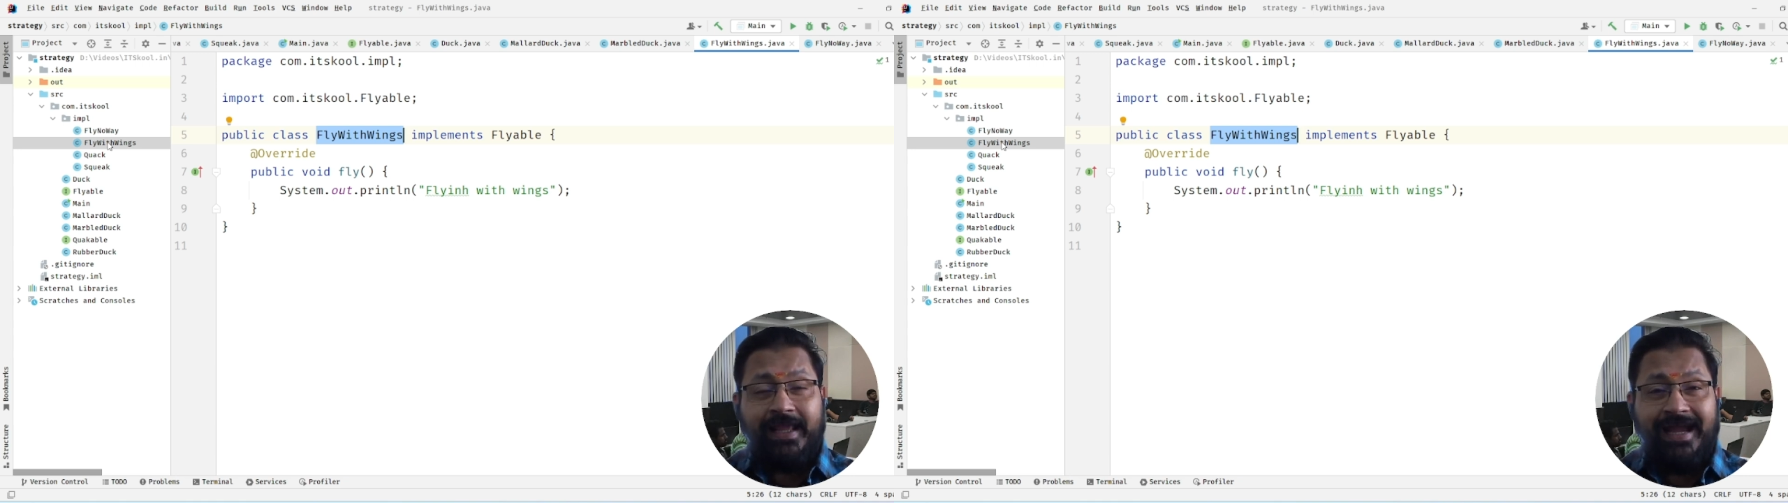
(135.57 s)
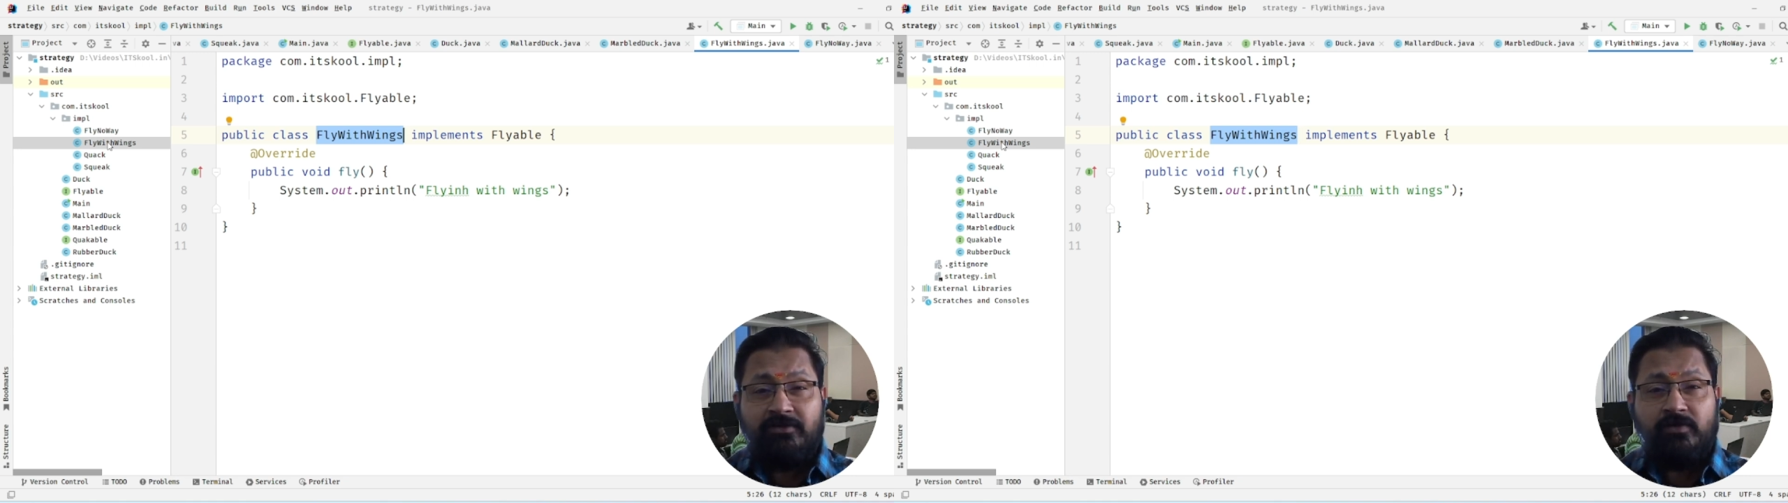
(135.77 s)

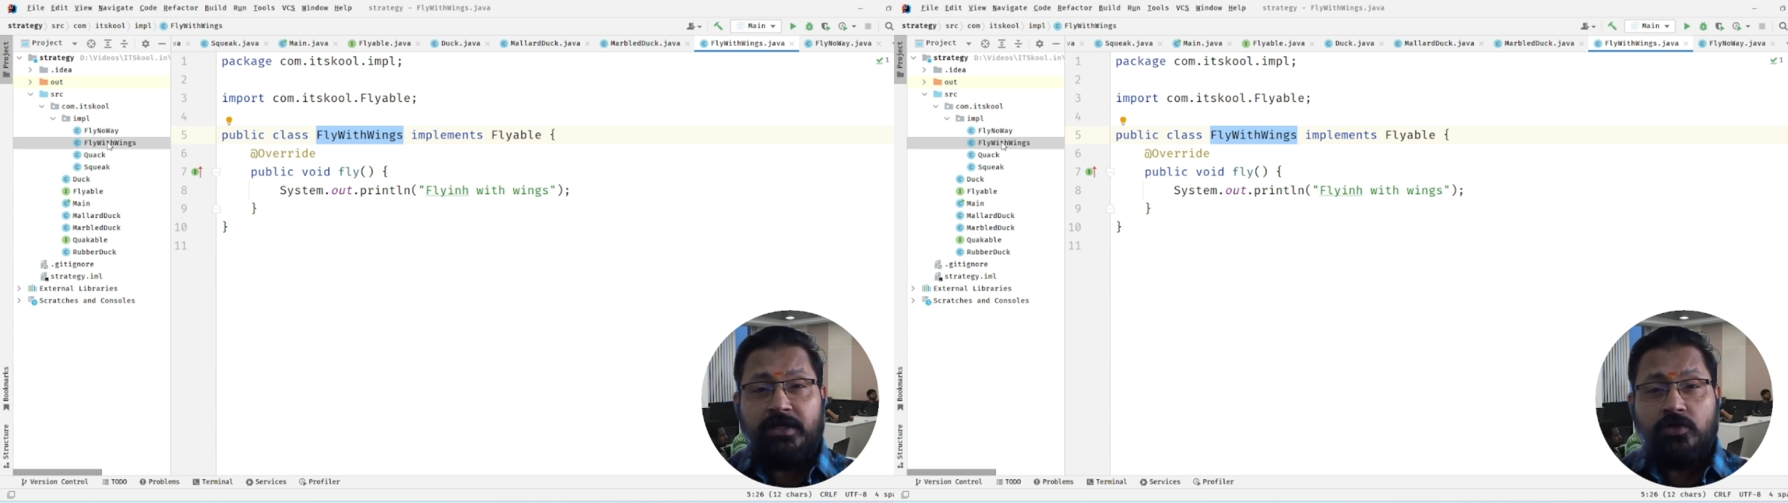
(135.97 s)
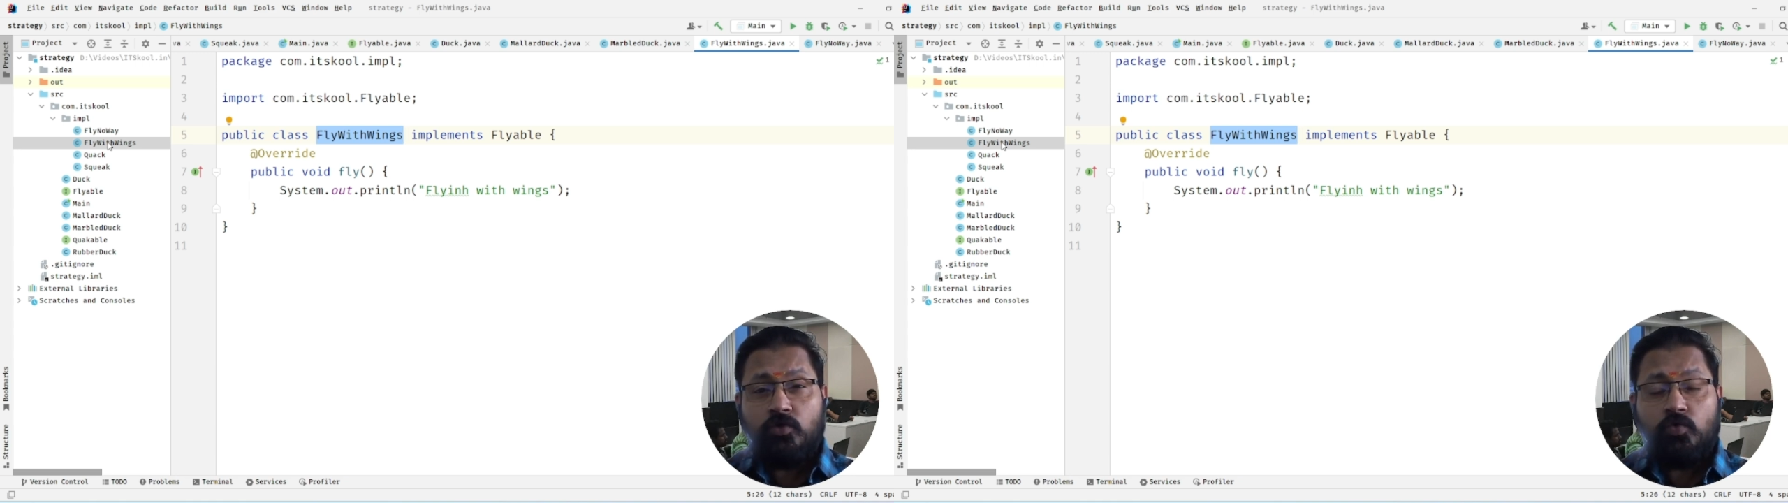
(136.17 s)

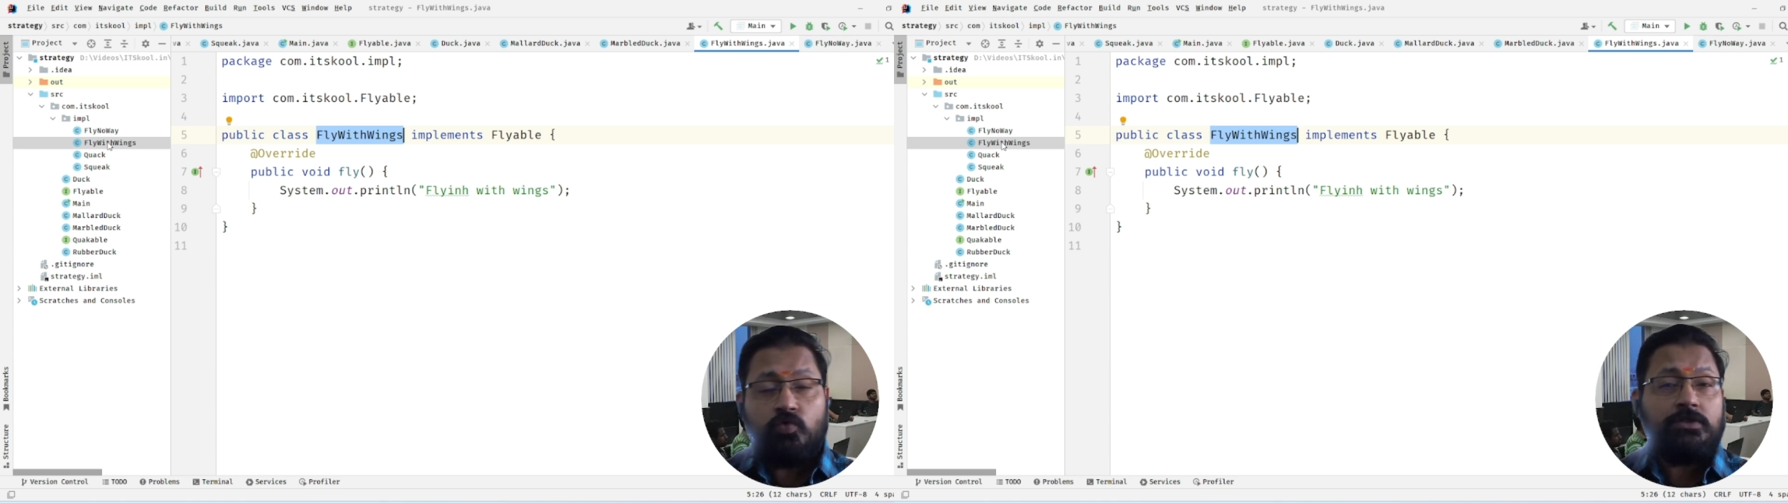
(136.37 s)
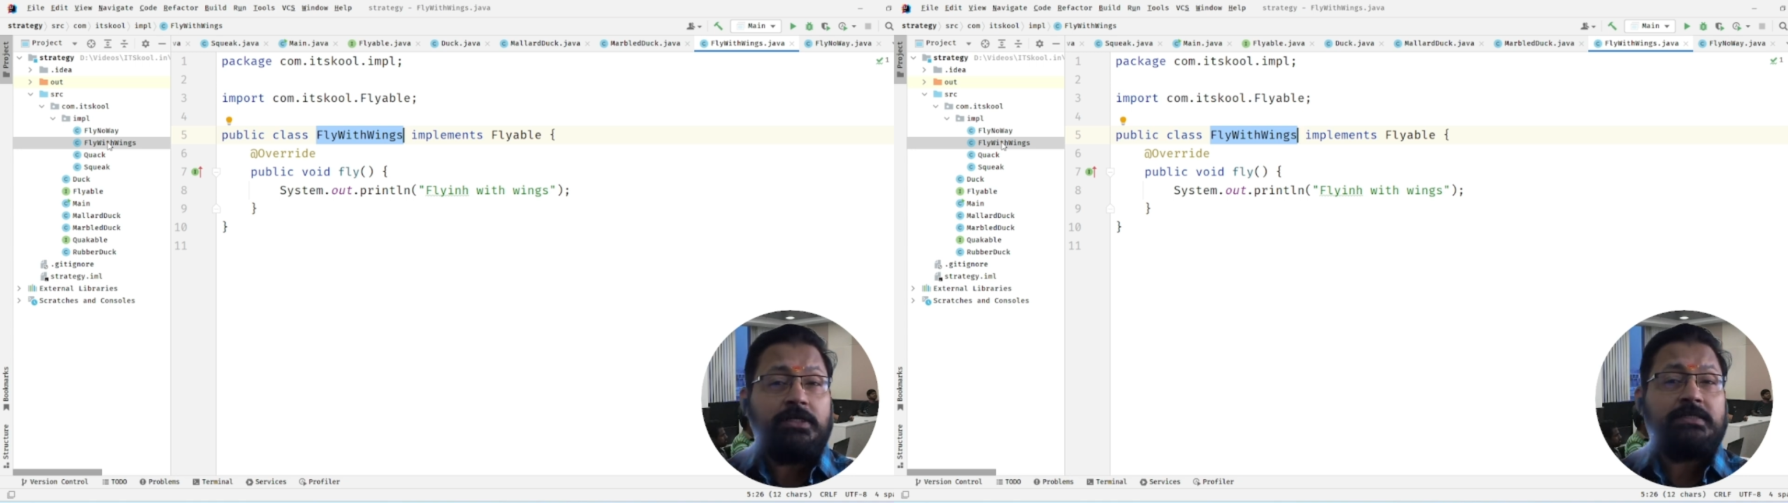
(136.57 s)
catering
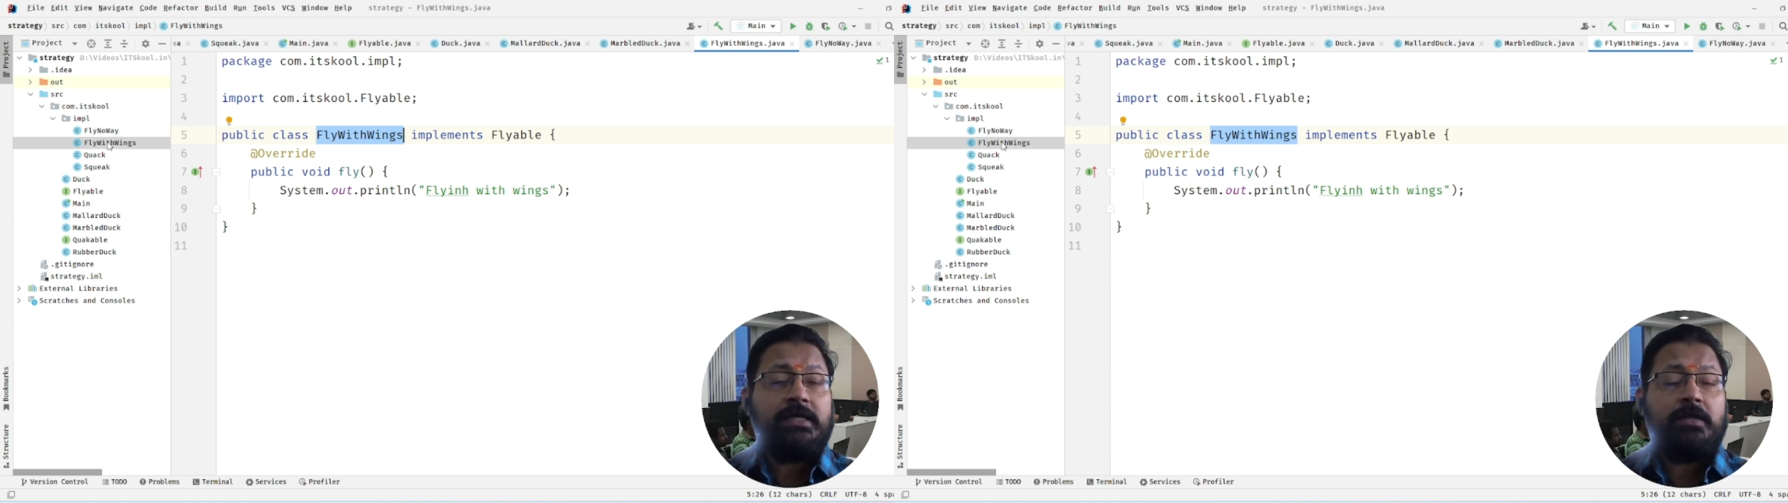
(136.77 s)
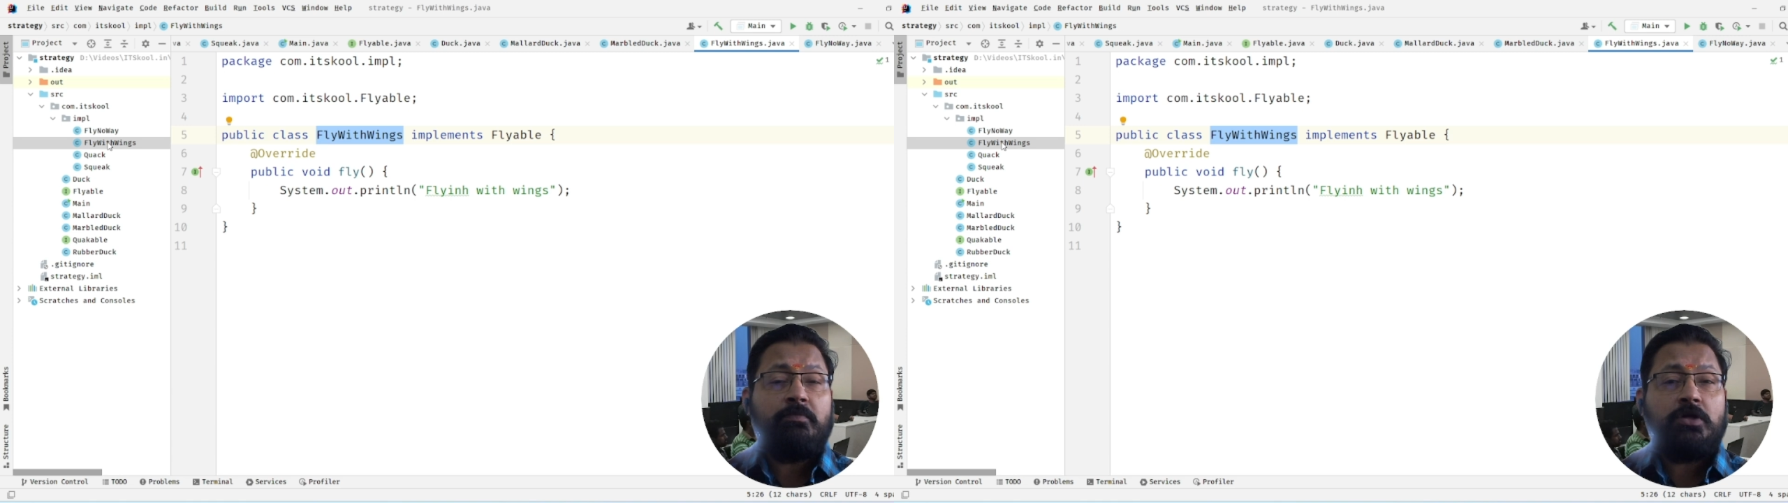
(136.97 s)
to the design